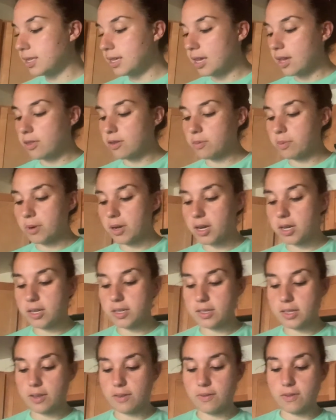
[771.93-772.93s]
The other part
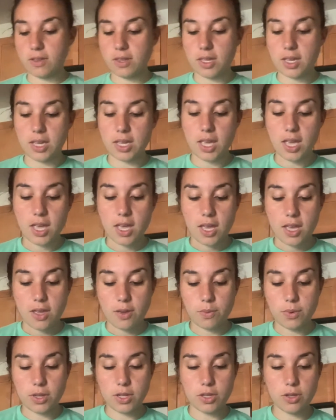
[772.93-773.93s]
is I feel like
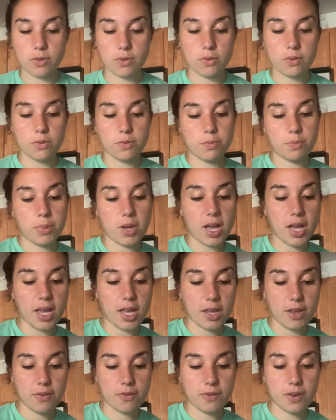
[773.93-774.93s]
when you
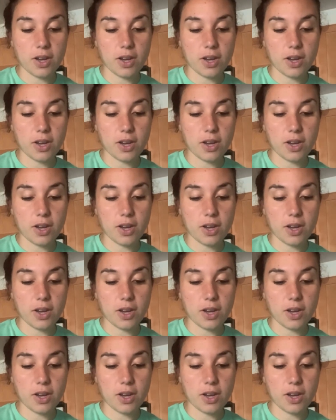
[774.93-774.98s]
buy